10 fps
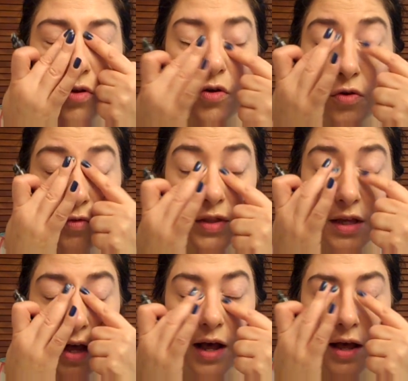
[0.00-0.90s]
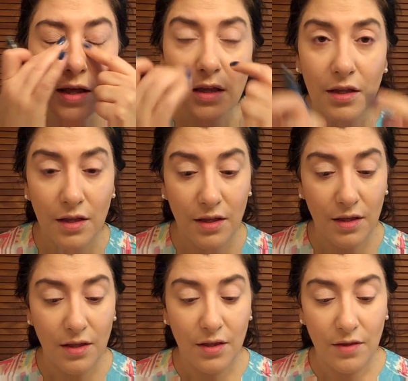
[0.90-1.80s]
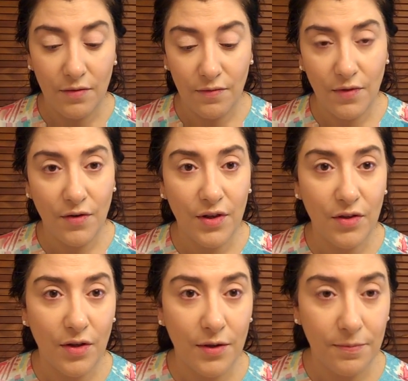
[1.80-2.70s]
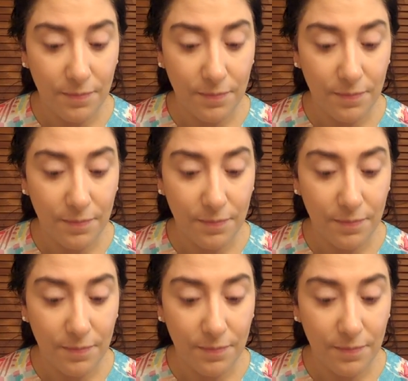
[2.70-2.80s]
over the eye. Very good.